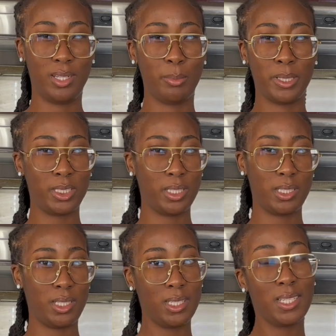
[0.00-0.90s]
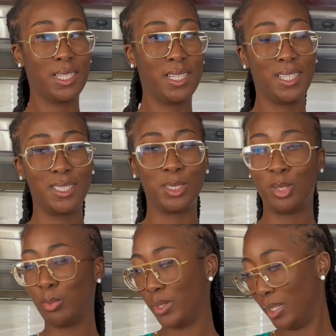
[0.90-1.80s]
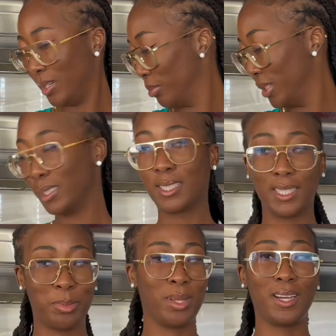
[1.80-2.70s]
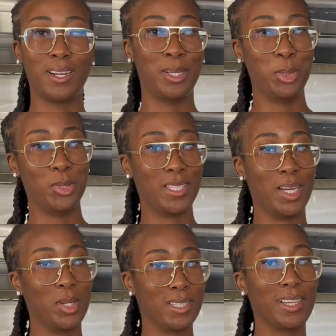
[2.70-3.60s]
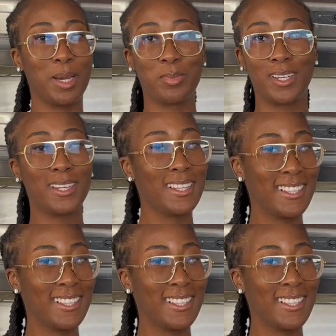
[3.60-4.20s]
it machete, to open it, but I'm not gonna use that on camera.